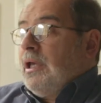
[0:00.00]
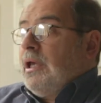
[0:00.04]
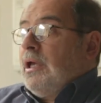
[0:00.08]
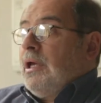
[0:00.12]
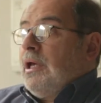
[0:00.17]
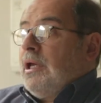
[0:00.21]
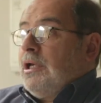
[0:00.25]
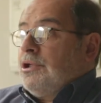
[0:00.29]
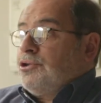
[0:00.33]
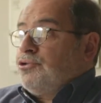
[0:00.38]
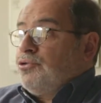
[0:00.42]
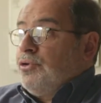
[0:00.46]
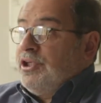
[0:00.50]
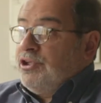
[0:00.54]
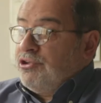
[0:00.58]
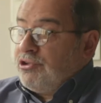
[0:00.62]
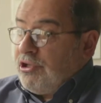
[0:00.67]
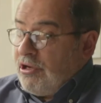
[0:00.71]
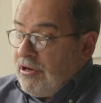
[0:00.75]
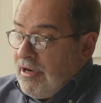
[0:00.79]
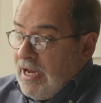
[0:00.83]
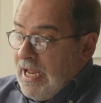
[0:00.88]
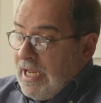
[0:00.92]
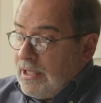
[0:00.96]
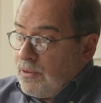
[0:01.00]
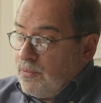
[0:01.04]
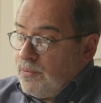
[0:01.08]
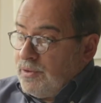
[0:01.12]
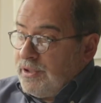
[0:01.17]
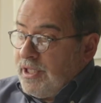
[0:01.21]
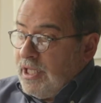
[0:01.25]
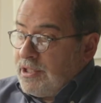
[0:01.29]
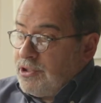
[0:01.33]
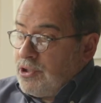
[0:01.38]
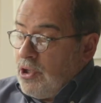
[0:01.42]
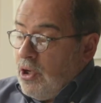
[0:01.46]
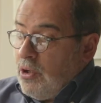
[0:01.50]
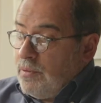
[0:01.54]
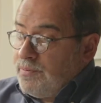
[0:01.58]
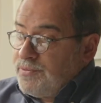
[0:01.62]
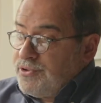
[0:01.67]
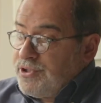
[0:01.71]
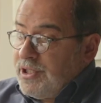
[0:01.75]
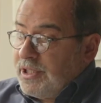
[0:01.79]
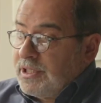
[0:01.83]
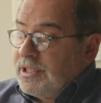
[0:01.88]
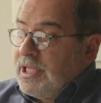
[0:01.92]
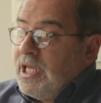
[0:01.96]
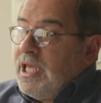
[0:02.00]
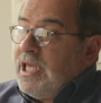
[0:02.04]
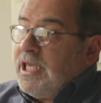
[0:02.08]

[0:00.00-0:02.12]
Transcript: to interact with that object,